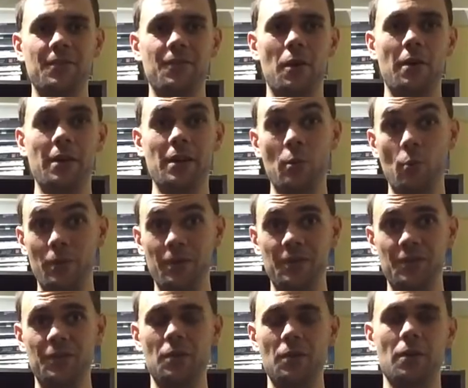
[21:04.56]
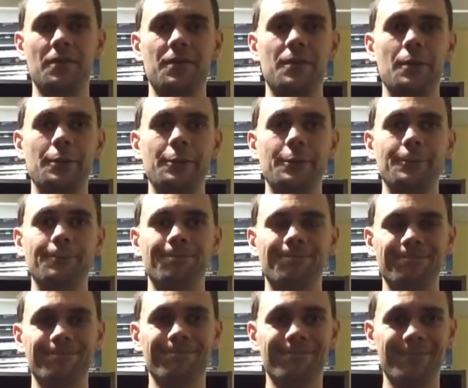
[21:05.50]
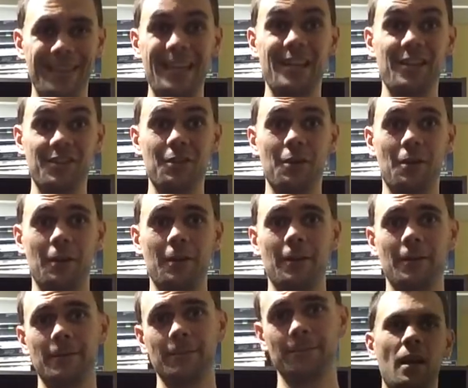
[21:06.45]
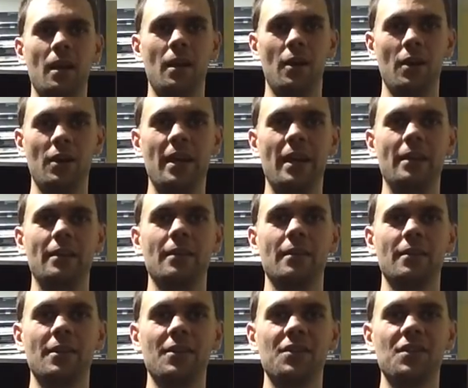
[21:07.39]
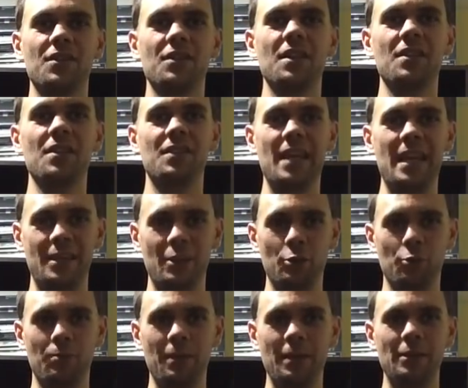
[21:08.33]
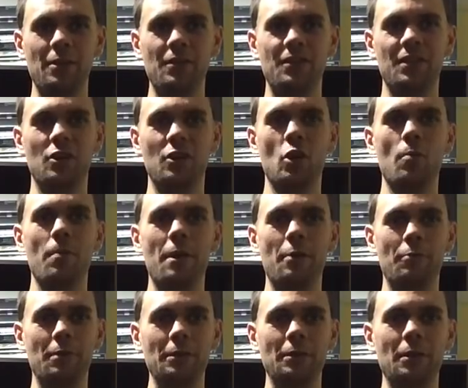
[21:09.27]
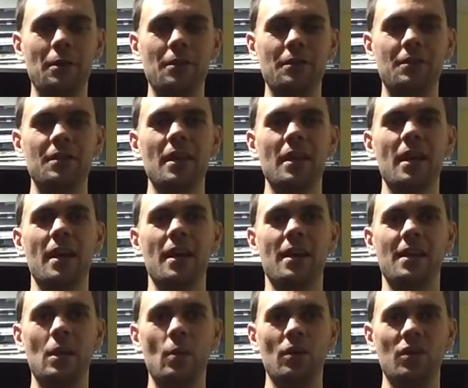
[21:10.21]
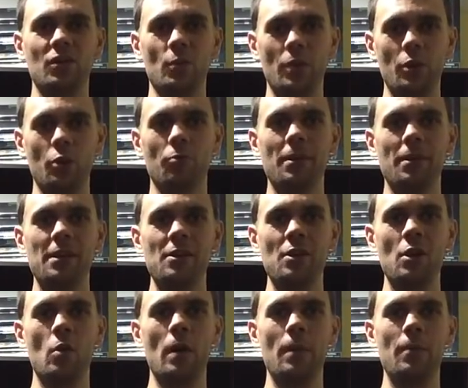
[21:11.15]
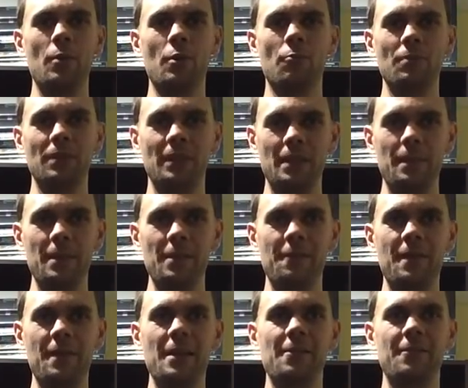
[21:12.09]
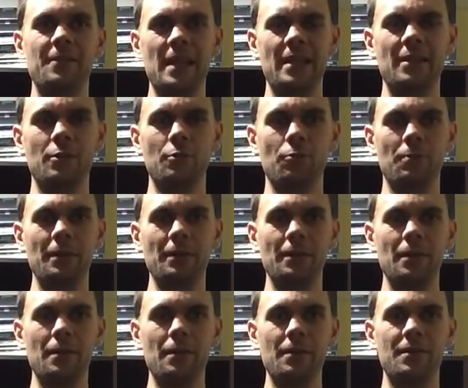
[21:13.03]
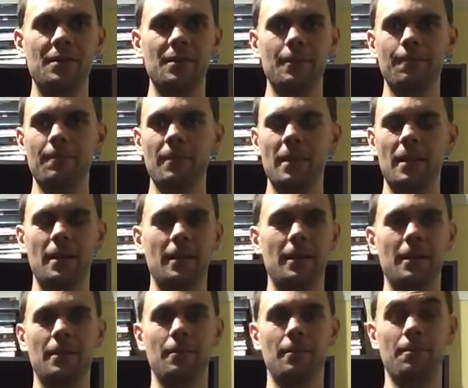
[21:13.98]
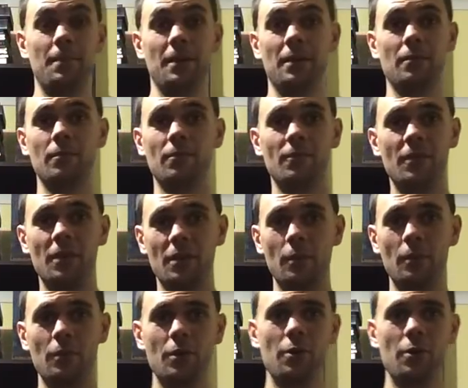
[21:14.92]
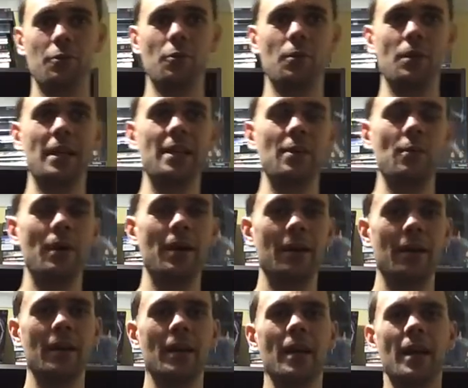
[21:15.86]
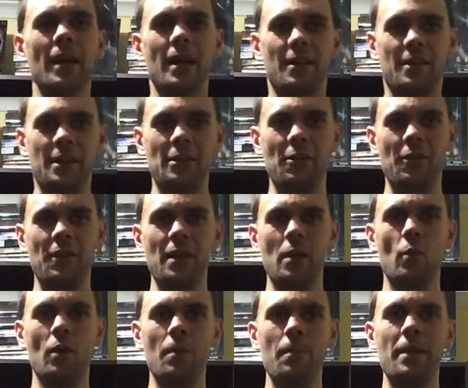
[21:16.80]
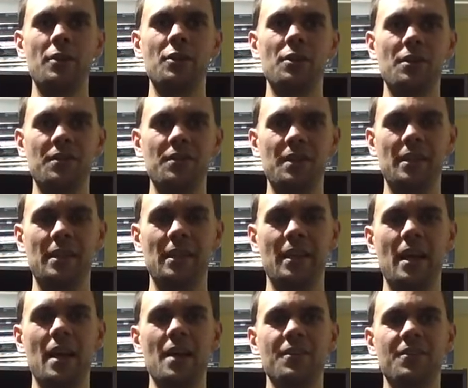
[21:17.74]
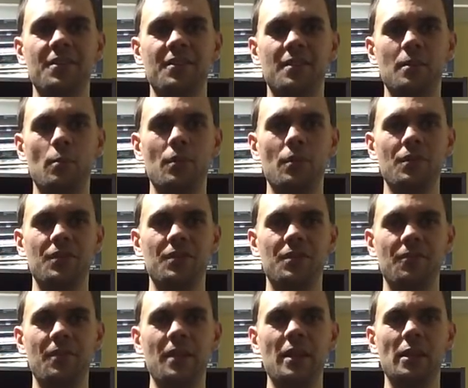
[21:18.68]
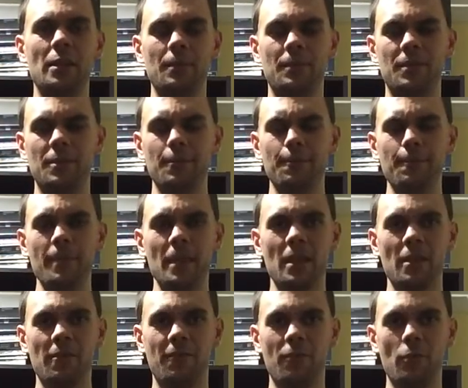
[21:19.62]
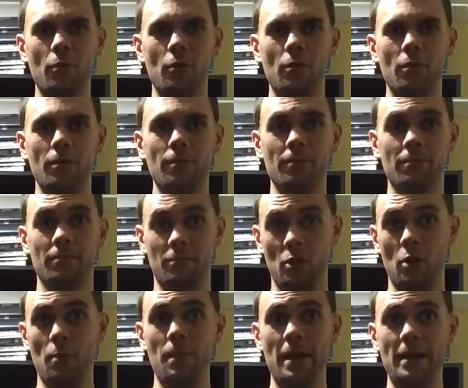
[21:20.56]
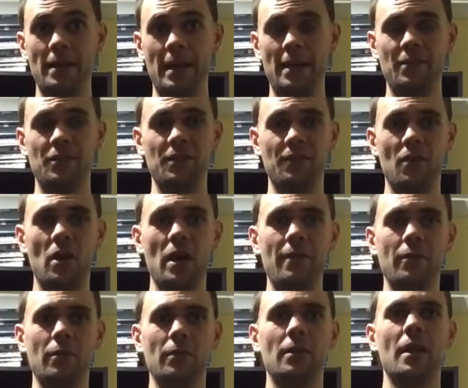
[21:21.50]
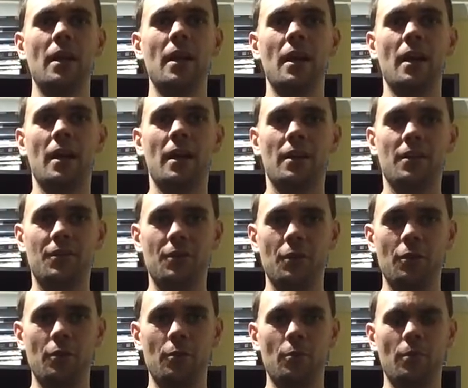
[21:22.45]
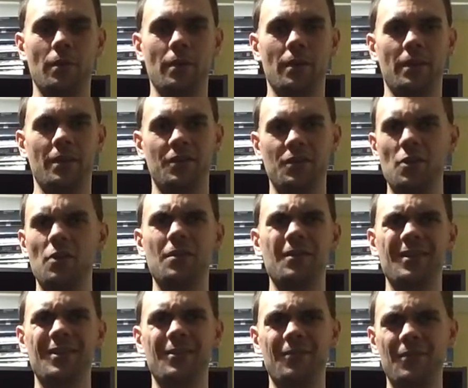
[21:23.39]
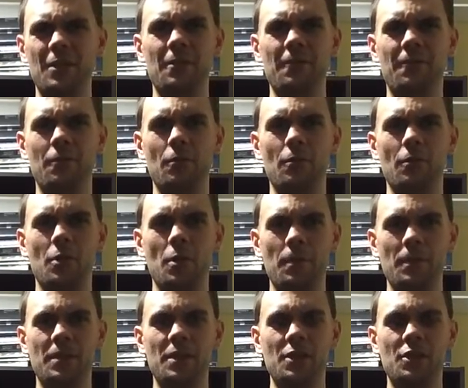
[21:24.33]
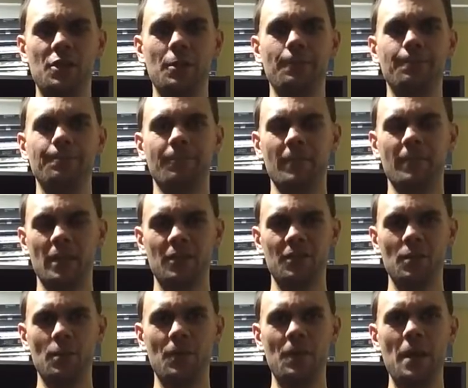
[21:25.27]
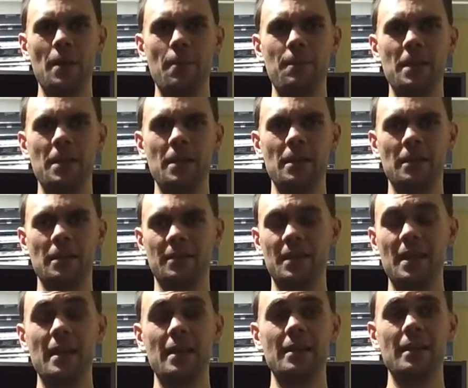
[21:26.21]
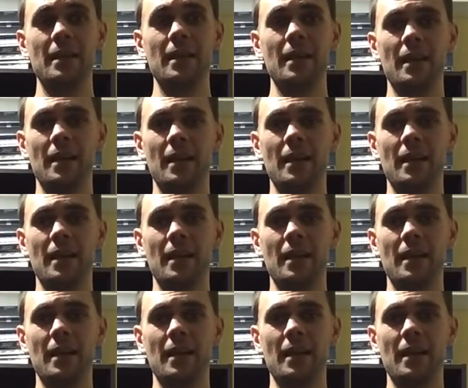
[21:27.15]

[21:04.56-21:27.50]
as firing it with a stock, so get a stock. Okay, let's discuss tactical reloads and combat reloads. Now, as we already know, I'm not really a big fan of tactical reloads, but fuck it, we'll go through it anyway. The other thing I want to mention is that the car system was developed for combat and survival, so it's not developed for competition. So with that being said,